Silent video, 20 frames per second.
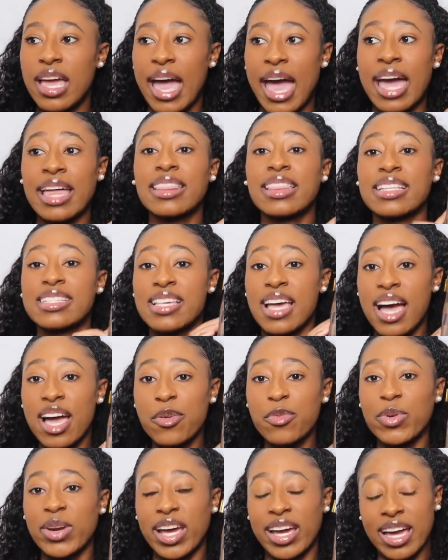at the
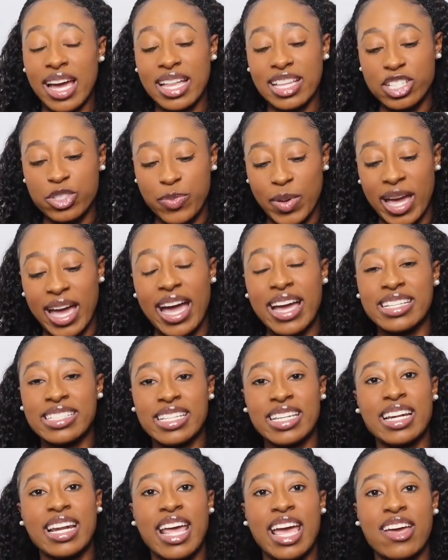time when I got this bag, I
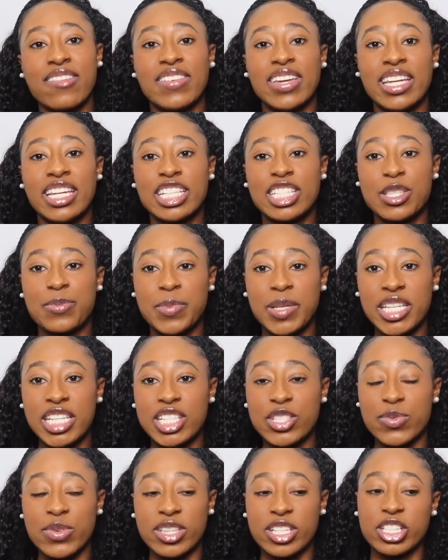didn't have any
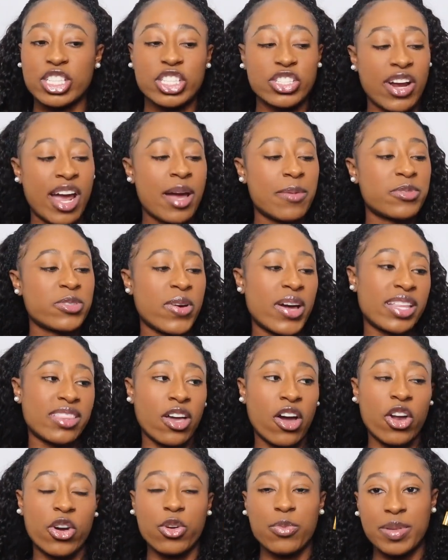speedies with the strap, so I
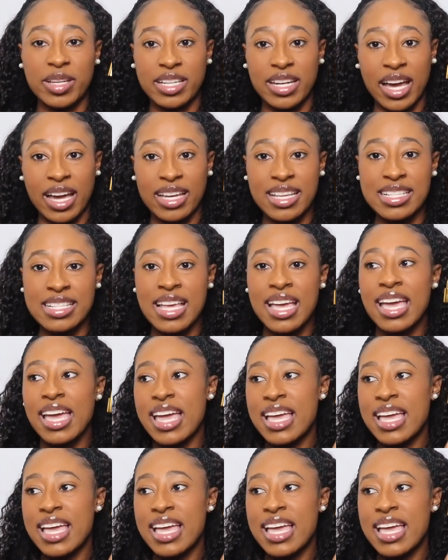thought it would be nice